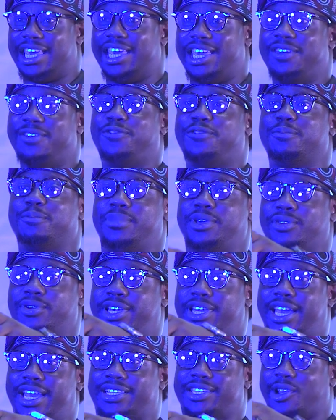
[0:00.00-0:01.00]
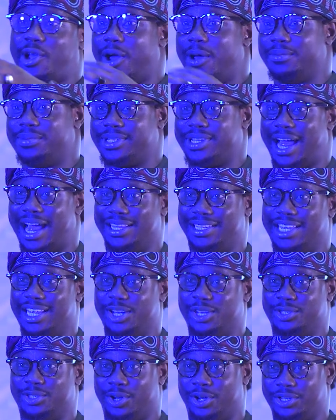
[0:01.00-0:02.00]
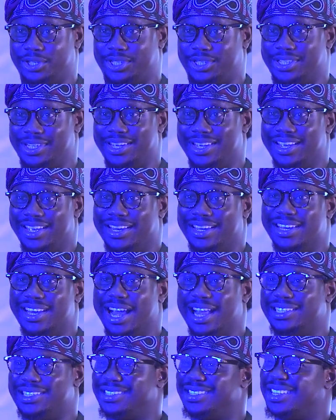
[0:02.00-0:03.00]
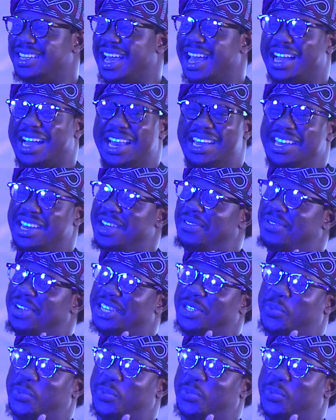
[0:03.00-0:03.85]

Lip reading: If Bill Gates comes and tells us that I can never